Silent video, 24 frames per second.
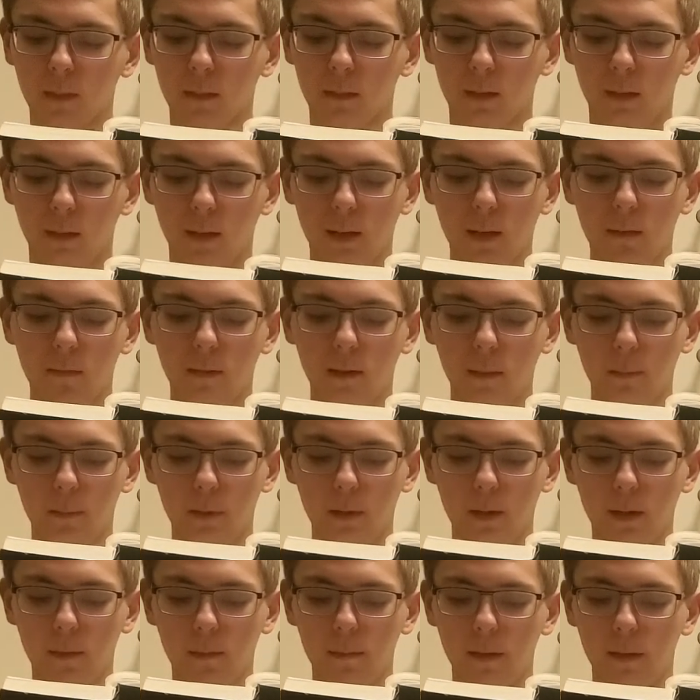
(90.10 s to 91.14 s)
the God of
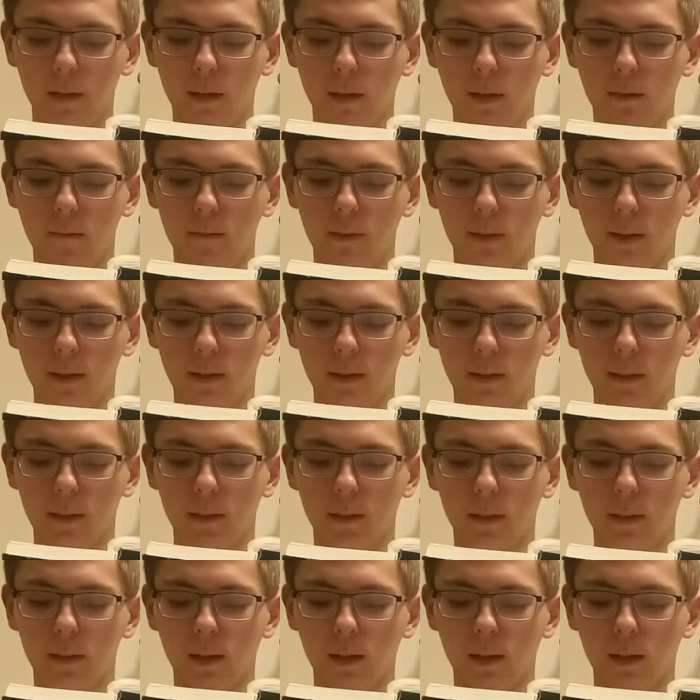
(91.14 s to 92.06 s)
Abraham, the God of Isaac, and the